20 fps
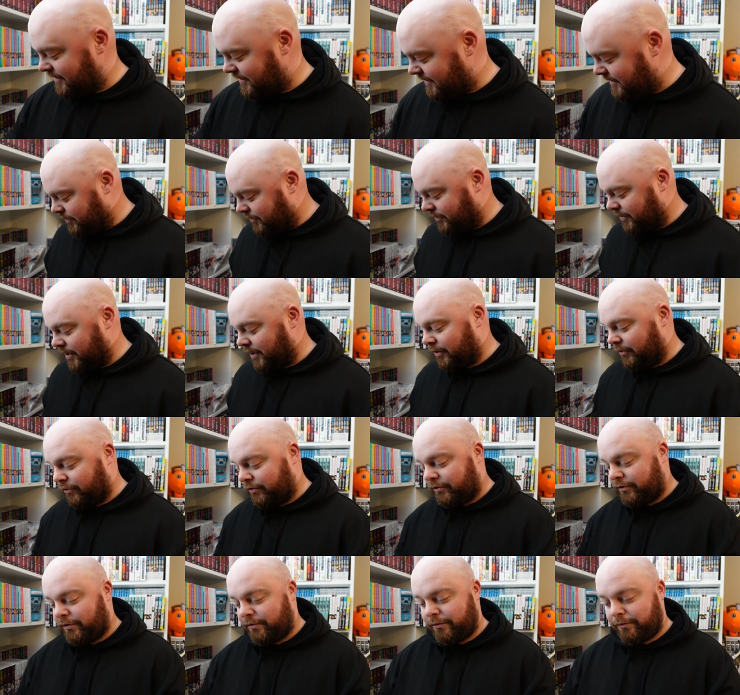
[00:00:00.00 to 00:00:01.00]
Because
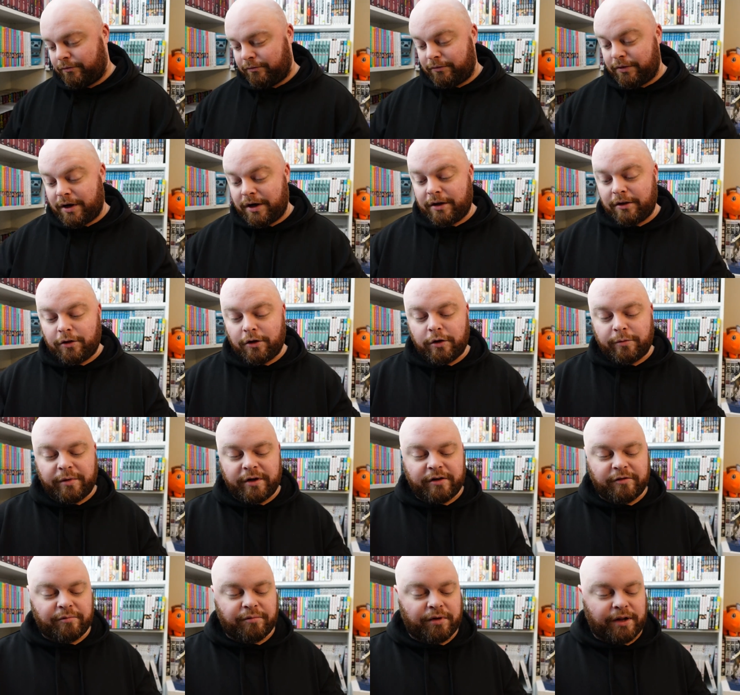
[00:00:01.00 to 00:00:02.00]
I read a little
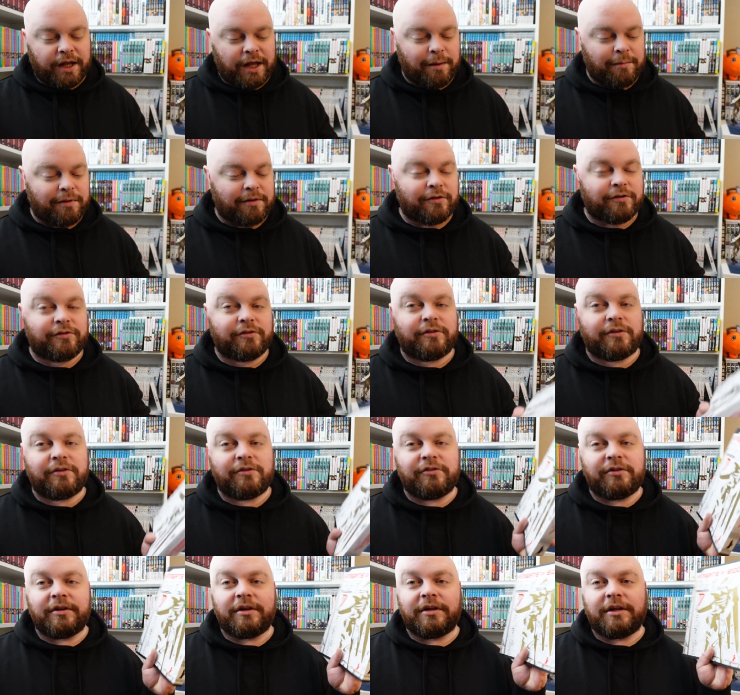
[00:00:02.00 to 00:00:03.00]
bit of Blame in this
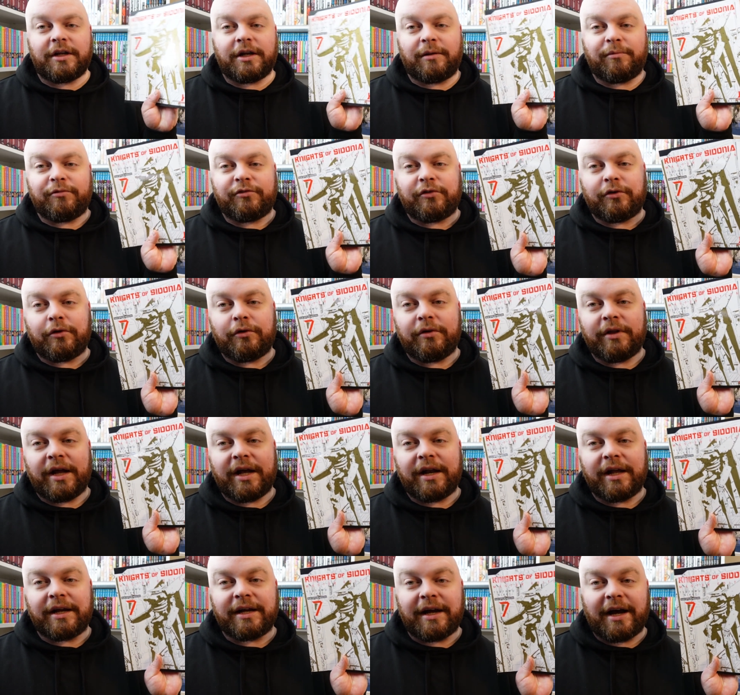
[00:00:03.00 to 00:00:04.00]
edition, and I'm so
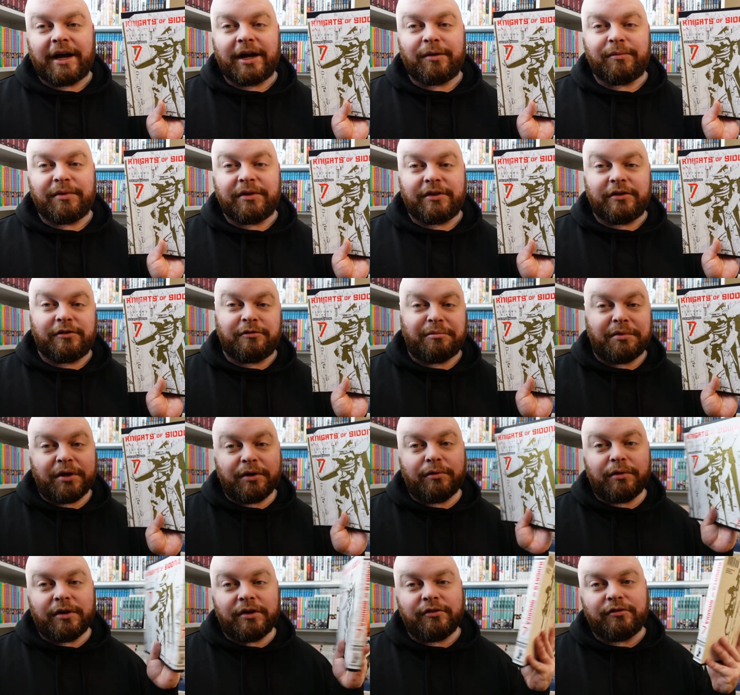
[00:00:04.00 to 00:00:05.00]
glad I got them in these big
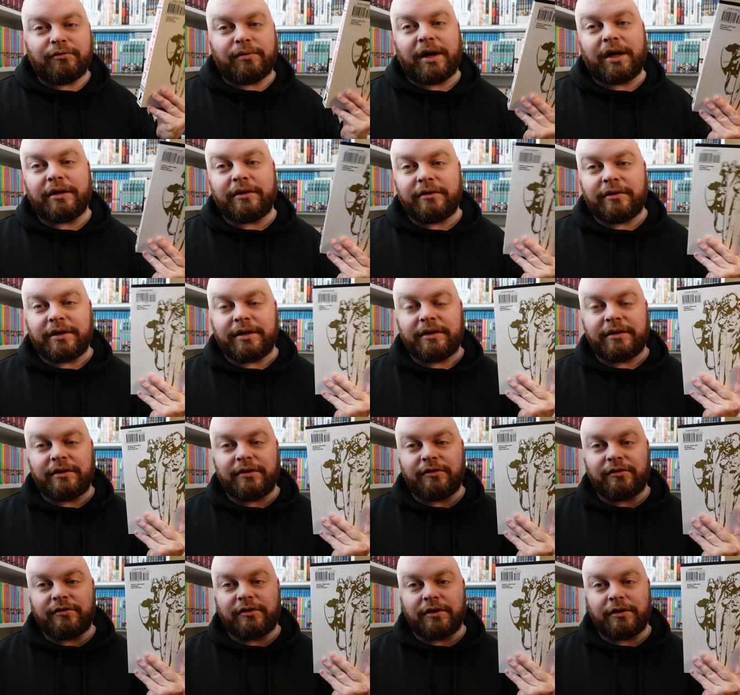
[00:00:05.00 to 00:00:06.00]
ones rather than
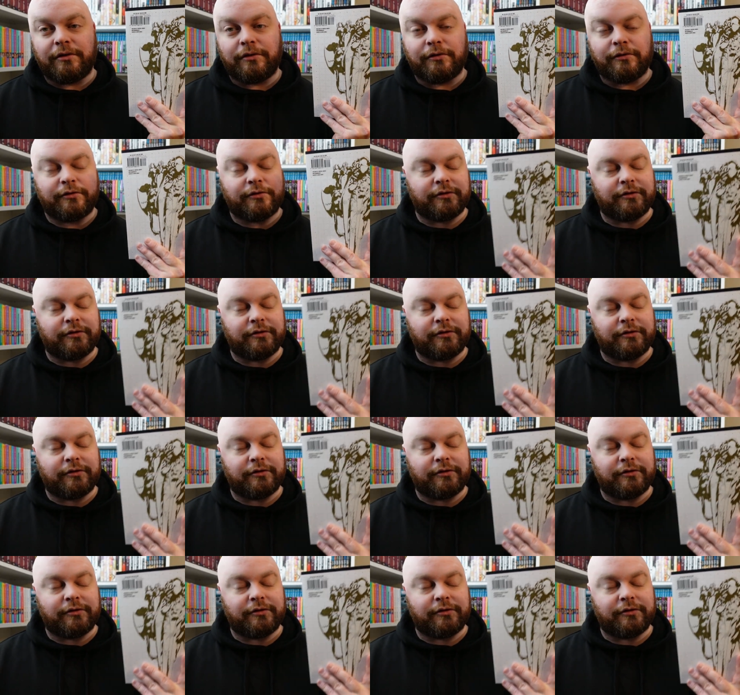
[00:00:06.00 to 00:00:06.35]
these singles.